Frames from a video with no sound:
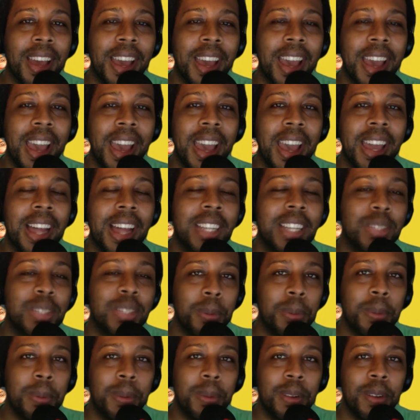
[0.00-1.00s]
And I just
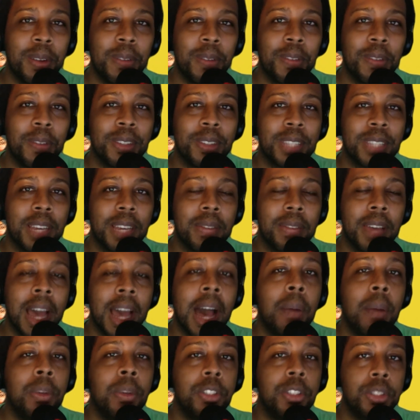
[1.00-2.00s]
want people to know first, Kevin,
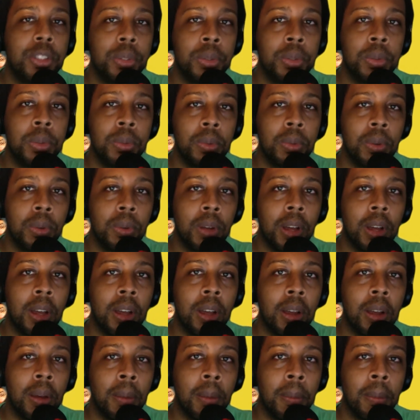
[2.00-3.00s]
how would you
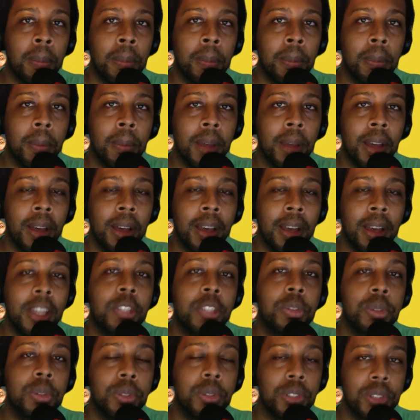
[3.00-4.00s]
um, uh,
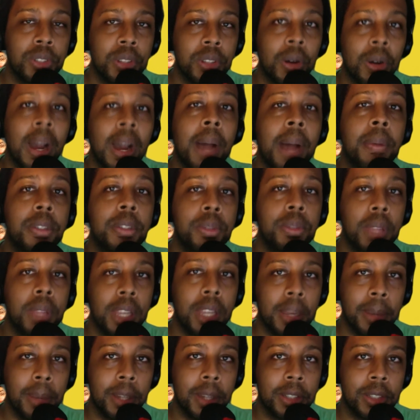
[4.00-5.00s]
introduce your, or how would you think
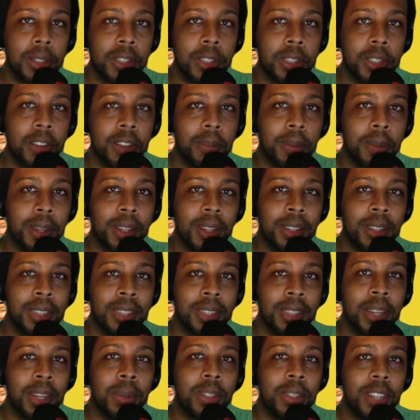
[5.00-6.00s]
about yourself? Because I
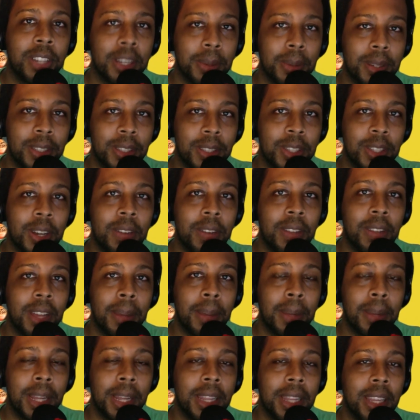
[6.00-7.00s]
know we talked about this offline,
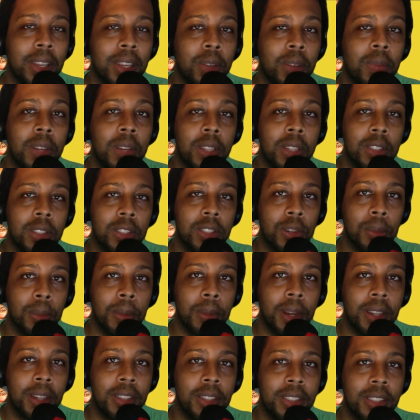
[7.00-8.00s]
but I think you've done so
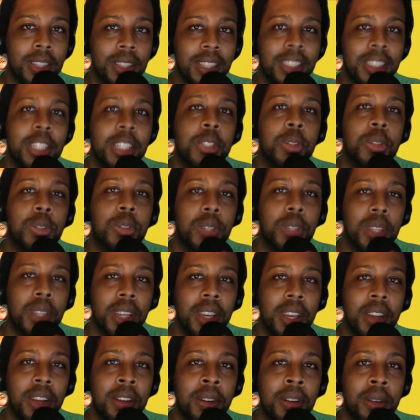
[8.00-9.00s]
much. It's interesting to
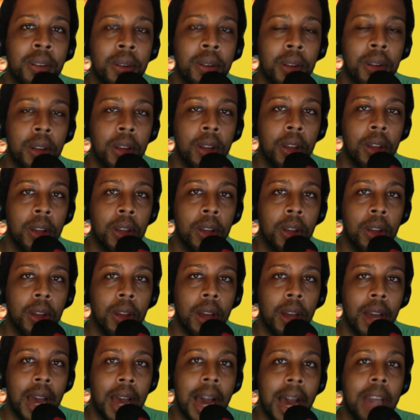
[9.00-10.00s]
hear
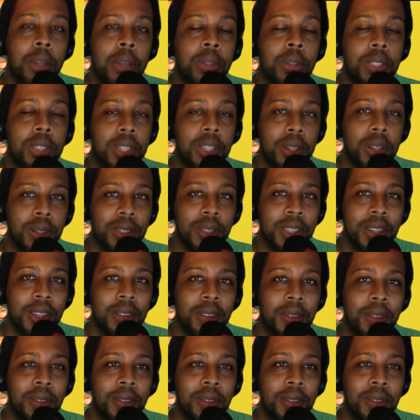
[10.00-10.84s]
how you see yourself.